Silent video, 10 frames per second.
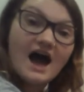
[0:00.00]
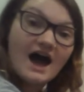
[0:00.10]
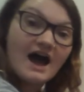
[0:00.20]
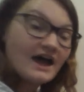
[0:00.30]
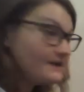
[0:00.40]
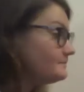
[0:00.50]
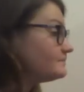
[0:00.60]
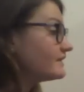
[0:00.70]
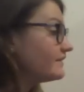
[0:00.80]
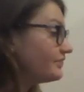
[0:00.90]
I
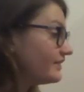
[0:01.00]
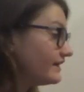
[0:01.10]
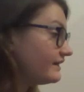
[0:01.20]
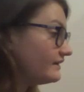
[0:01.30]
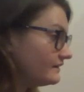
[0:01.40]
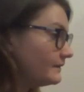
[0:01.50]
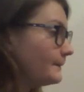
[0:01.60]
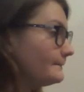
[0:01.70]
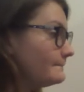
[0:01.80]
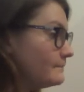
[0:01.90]
think
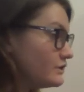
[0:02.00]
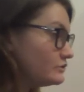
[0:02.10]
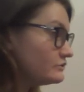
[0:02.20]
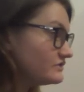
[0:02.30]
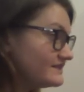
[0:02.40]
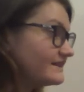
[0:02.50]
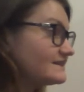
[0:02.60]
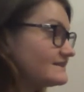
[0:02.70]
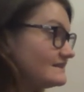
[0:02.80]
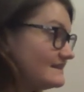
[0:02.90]

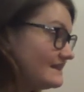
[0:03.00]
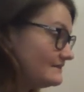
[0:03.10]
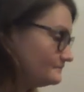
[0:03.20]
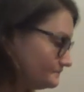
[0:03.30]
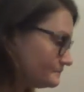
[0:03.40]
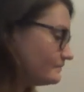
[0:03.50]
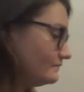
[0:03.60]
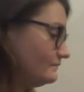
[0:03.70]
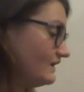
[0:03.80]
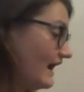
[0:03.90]
music's neat.
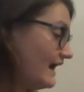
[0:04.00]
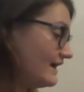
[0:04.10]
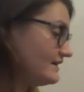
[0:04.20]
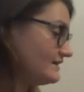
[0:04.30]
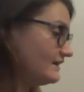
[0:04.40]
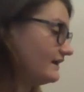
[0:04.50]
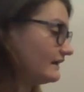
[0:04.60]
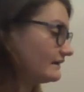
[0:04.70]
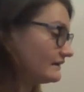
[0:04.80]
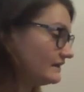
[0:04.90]
I
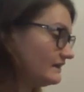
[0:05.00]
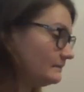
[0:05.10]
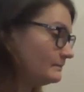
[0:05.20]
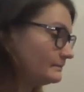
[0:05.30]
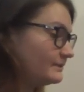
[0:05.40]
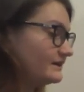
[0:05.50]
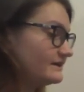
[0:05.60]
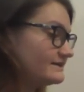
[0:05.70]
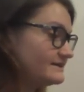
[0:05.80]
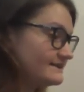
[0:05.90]
can keep
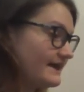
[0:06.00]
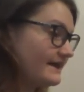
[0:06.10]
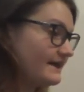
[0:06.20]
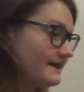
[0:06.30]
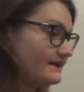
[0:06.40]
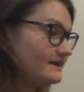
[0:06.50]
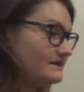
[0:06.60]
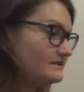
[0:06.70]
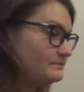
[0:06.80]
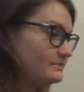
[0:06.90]
a
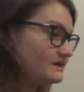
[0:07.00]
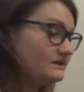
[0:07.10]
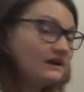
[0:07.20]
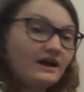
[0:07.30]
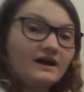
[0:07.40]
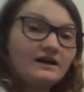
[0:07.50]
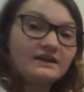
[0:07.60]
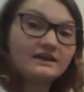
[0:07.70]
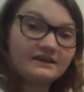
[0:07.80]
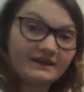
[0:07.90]
steady beat.
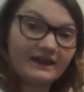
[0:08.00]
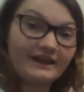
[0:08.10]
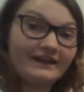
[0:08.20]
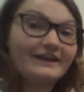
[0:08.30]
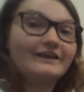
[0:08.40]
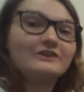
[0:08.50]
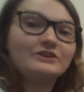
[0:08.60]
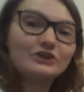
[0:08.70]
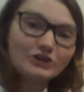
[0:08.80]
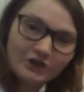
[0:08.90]

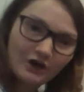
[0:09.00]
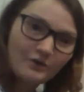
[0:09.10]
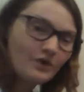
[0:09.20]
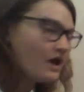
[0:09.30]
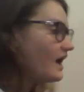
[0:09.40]
Again, go.